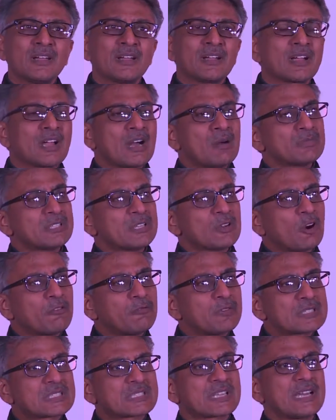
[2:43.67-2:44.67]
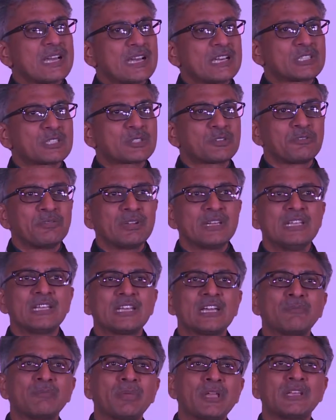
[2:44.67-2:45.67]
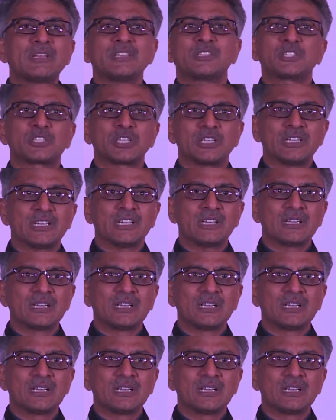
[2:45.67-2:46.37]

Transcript: comes and offers cash when he can pay digitally.